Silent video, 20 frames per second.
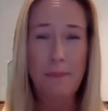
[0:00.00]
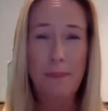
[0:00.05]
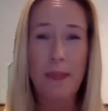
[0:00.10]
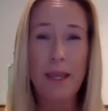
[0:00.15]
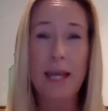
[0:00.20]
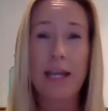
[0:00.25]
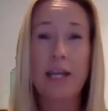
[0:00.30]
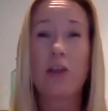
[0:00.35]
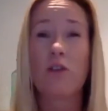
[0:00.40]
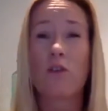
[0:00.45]

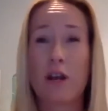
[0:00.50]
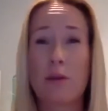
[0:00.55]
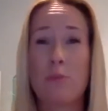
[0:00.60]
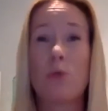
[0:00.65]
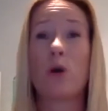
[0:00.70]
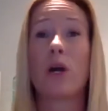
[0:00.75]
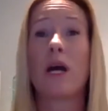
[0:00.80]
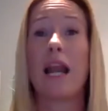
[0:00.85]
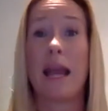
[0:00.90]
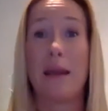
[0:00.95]

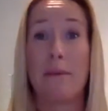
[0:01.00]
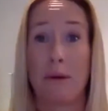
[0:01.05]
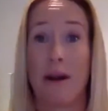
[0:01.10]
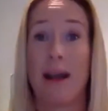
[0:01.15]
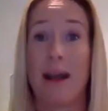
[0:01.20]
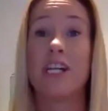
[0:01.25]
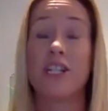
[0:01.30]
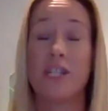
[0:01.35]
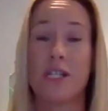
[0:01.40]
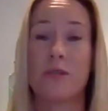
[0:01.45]
incredible
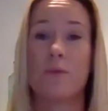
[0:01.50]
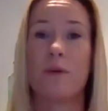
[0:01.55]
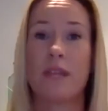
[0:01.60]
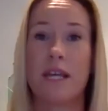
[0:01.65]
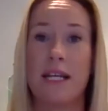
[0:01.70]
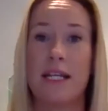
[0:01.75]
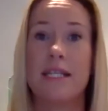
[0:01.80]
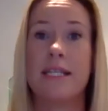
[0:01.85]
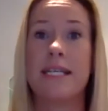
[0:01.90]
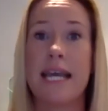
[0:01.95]
collaborations
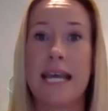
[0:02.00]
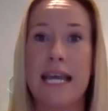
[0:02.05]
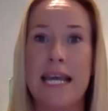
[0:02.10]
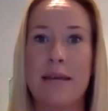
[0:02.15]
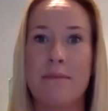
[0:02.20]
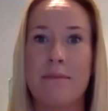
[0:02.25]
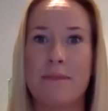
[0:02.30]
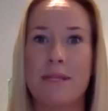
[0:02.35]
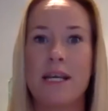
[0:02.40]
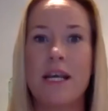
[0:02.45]
within
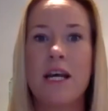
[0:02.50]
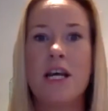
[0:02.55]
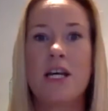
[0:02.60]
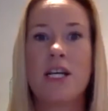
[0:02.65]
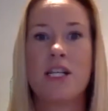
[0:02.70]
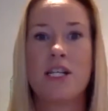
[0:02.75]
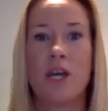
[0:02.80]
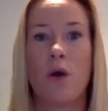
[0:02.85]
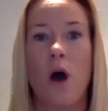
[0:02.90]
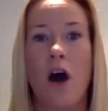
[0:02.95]
teams.
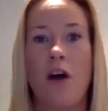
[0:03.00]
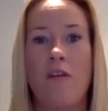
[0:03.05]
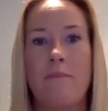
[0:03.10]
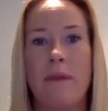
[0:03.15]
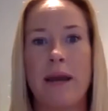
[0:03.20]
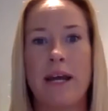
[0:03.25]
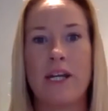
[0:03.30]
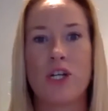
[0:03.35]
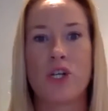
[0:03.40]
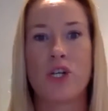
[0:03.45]
So I've
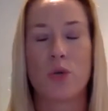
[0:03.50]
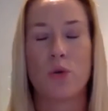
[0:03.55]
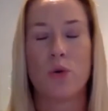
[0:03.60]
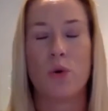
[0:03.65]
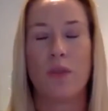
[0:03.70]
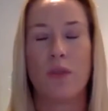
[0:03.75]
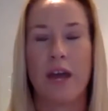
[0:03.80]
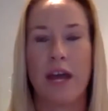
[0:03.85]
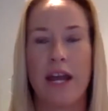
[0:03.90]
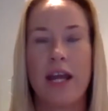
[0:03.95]
made
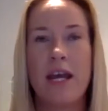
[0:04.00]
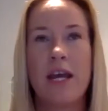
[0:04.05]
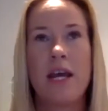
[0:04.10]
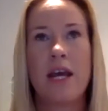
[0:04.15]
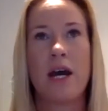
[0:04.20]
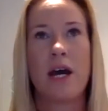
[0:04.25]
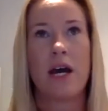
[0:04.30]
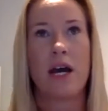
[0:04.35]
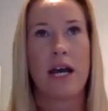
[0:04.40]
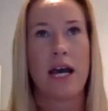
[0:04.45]
sure that
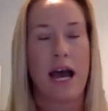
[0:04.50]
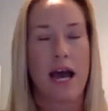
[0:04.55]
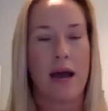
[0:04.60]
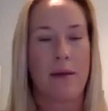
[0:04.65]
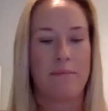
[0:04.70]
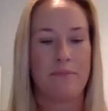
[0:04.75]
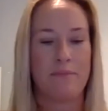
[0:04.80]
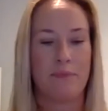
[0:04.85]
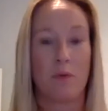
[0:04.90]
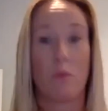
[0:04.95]

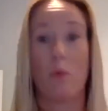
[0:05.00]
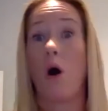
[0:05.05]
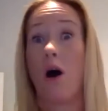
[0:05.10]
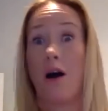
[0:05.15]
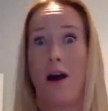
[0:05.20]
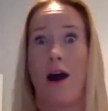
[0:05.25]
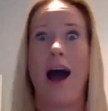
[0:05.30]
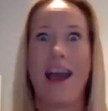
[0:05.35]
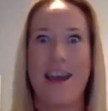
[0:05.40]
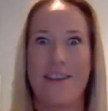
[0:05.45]
well,
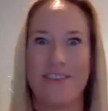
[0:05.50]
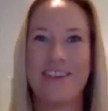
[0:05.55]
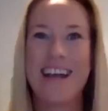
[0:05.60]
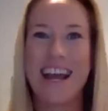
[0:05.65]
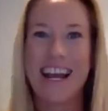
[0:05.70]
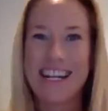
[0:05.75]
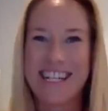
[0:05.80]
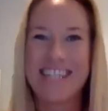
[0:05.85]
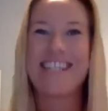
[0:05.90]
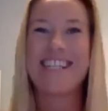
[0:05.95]
I haven't
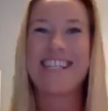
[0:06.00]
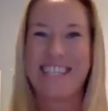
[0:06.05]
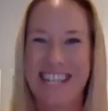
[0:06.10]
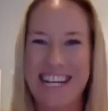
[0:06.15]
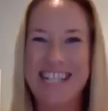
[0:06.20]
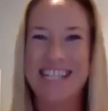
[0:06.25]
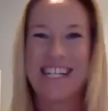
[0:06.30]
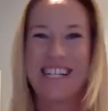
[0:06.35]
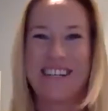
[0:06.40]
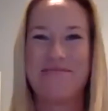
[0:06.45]
actually, the
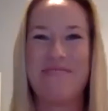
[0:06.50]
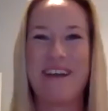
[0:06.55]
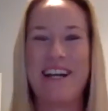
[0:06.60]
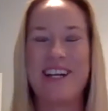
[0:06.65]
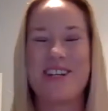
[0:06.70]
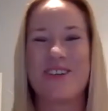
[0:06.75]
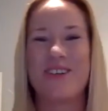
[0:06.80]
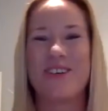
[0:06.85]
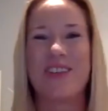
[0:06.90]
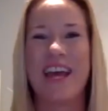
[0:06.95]
teachers have
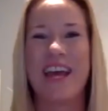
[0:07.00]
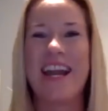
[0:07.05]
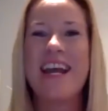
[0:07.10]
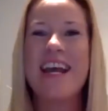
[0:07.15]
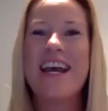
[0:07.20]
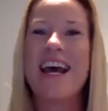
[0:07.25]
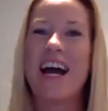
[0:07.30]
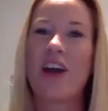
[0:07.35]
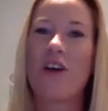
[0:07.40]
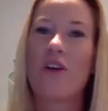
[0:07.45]
made sure that
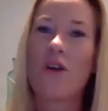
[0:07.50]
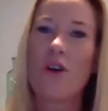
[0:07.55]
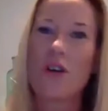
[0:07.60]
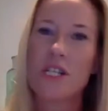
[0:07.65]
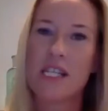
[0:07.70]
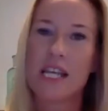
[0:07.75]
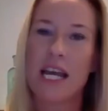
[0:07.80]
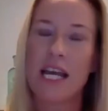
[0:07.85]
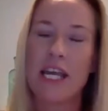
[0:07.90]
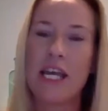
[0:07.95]

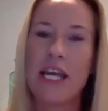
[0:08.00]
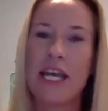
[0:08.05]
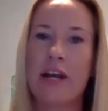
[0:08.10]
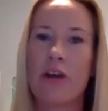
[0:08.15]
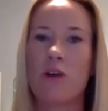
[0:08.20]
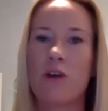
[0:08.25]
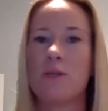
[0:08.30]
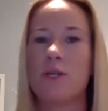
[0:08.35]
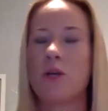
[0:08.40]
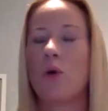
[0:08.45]
across their year
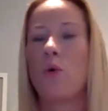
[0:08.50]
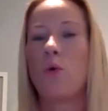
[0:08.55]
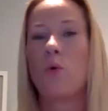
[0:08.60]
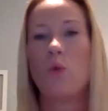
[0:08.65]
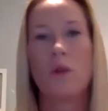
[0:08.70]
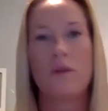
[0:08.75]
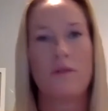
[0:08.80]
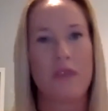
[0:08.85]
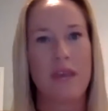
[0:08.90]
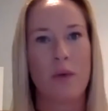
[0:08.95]
groups, so
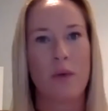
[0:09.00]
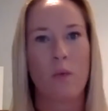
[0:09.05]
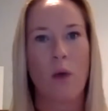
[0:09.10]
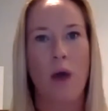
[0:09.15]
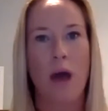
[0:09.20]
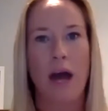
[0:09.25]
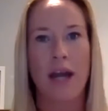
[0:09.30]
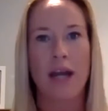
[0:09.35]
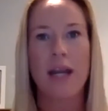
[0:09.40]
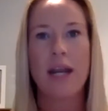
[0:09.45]
all of year
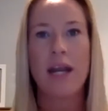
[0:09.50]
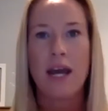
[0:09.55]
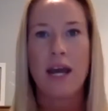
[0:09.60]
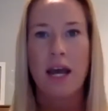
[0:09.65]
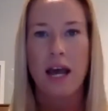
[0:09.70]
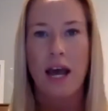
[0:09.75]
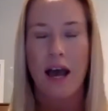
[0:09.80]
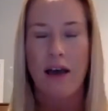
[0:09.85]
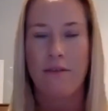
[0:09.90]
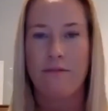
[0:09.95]
one
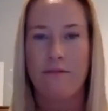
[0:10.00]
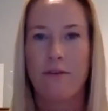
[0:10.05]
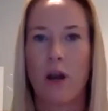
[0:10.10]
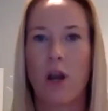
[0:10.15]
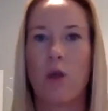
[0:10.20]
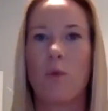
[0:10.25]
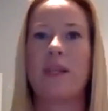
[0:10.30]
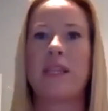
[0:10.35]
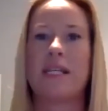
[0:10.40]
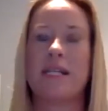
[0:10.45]
are
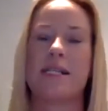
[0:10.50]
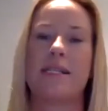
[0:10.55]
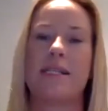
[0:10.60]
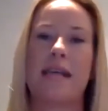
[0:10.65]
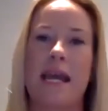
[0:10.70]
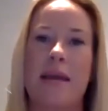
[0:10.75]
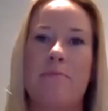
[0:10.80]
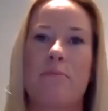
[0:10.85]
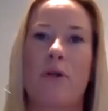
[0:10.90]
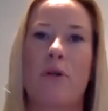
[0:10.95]
following the
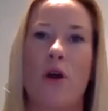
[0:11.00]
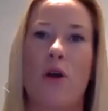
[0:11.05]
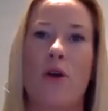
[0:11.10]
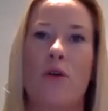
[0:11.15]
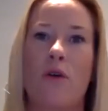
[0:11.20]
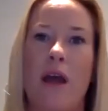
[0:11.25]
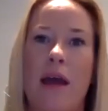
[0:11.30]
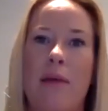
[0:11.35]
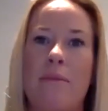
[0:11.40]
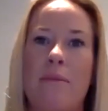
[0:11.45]
same
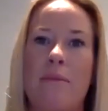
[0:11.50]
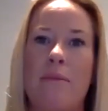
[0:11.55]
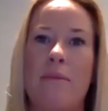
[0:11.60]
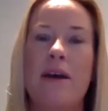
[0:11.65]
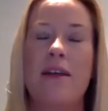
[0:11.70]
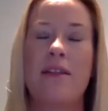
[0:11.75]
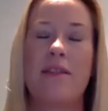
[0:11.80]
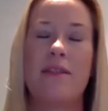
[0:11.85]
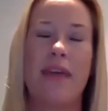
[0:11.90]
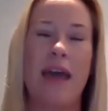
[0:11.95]
program.
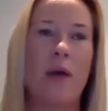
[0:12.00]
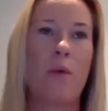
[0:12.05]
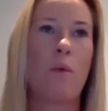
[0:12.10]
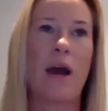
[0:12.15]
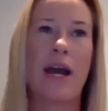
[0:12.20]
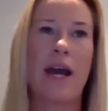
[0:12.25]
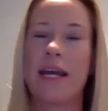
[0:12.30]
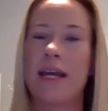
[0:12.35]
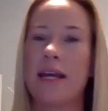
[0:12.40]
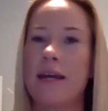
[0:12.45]
That
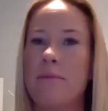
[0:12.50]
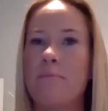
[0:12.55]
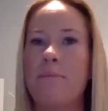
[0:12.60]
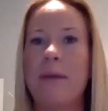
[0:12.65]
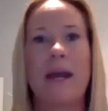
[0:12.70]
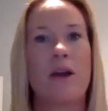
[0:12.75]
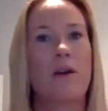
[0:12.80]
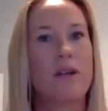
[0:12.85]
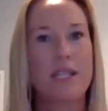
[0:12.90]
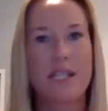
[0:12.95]
way
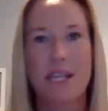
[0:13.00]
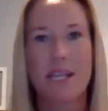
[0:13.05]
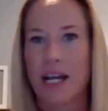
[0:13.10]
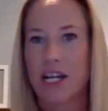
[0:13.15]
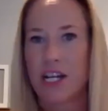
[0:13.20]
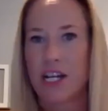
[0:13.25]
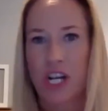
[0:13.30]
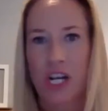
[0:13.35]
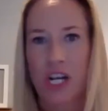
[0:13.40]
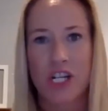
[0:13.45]
parents
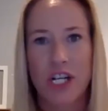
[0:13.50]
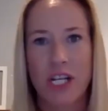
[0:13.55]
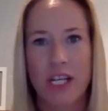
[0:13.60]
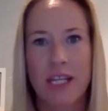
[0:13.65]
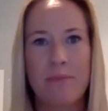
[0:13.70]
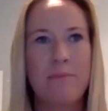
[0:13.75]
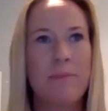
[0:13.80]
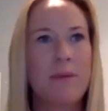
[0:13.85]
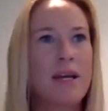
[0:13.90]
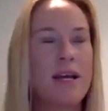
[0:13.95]
aren't judging
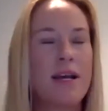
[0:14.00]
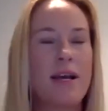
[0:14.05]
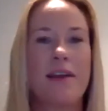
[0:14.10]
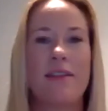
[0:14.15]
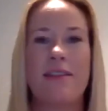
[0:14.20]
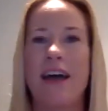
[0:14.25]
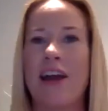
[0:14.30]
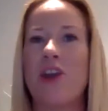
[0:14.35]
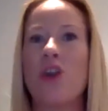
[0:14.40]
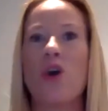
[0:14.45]
them,
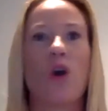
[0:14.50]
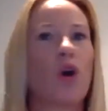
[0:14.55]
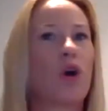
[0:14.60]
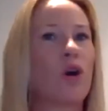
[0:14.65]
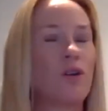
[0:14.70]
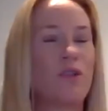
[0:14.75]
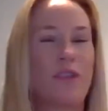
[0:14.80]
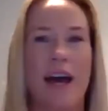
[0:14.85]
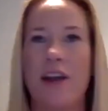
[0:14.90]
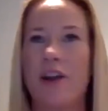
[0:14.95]
they're
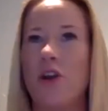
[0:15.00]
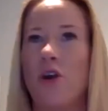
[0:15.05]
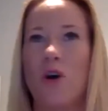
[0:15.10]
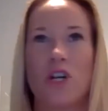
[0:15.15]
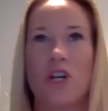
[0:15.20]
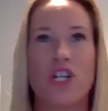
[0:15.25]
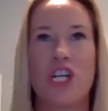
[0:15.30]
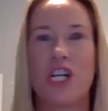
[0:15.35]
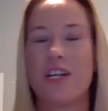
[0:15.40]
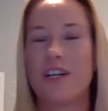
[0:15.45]

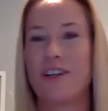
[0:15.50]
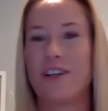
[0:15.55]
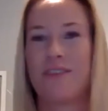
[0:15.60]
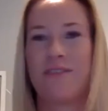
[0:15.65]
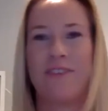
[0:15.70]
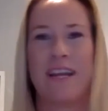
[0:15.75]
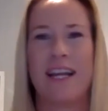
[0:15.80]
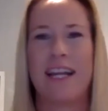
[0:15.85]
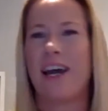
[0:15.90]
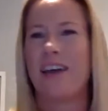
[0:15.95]
not
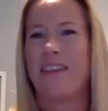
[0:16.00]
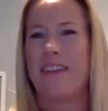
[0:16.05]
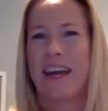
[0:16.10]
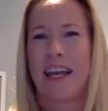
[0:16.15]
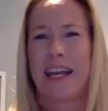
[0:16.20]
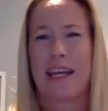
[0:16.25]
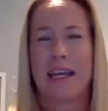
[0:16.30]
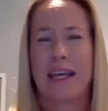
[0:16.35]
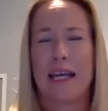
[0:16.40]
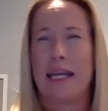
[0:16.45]
feeling like
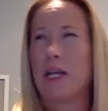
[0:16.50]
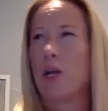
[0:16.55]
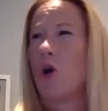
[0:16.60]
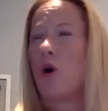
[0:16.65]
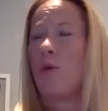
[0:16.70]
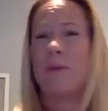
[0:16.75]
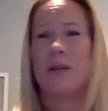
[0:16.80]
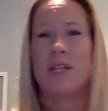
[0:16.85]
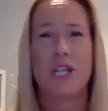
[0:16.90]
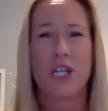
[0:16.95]
they're in
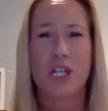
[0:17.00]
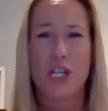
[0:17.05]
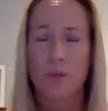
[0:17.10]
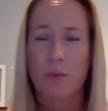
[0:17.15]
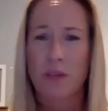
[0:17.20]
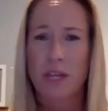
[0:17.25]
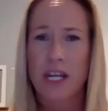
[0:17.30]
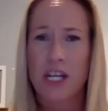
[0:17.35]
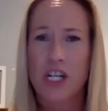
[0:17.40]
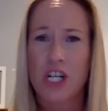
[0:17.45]
competition
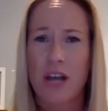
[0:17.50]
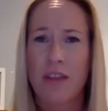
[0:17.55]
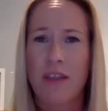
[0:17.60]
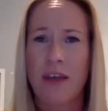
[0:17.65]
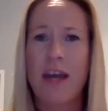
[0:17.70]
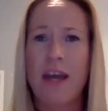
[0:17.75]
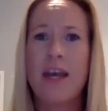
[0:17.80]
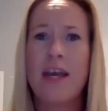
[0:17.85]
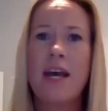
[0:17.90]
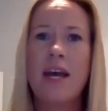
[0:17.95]
with each
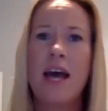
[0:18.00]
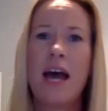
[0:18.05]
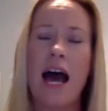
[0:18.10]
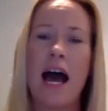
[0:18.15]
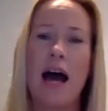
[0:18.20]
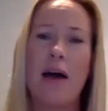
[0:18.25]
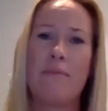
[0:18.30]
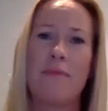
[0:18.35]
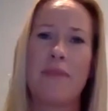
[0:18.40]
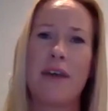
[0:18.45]
other.
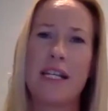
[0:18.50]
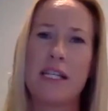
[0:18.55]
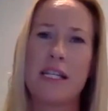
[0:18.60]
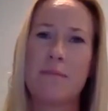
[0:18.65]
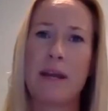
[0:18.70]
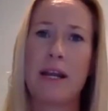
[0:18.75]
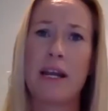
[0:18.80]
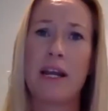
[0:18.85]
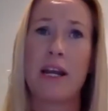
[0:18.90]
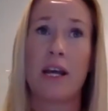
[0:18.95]
That's
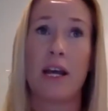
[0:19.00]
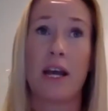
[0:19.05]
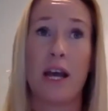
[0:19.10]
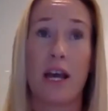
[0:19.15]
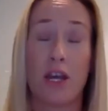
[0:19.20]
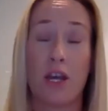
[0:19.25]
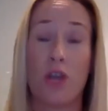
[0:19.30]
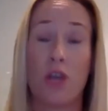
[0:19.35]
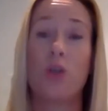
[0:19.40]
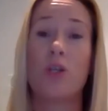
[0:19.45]
been
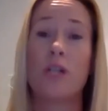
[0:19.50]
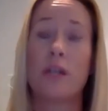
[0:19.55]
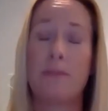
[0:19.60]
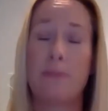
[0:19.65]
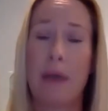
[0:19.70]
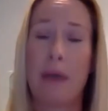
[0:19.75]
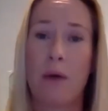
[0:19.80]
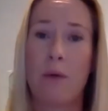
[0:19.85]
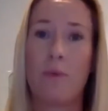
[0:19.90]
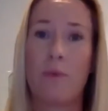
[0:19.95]
a hugely
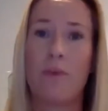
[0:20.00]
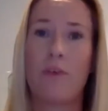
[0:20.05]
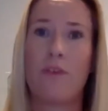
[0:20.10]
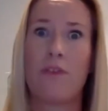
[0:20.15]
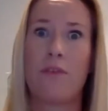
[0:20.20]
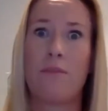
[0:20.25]
powerful